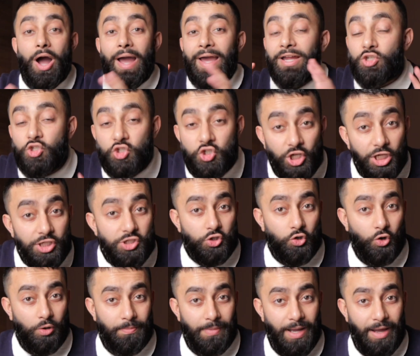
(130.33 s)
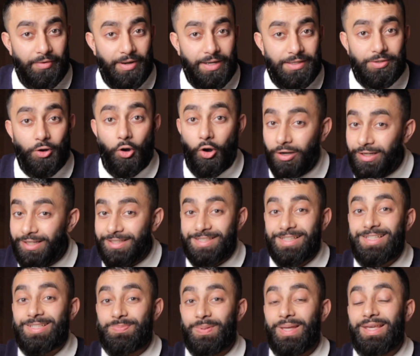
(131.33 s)
I had just got married,
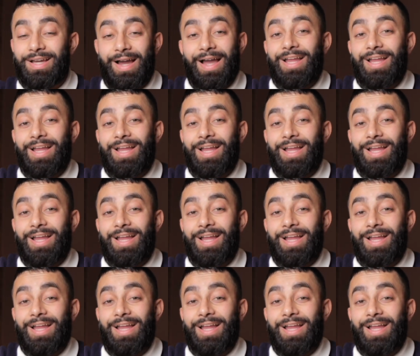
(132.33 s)
honestly speaking,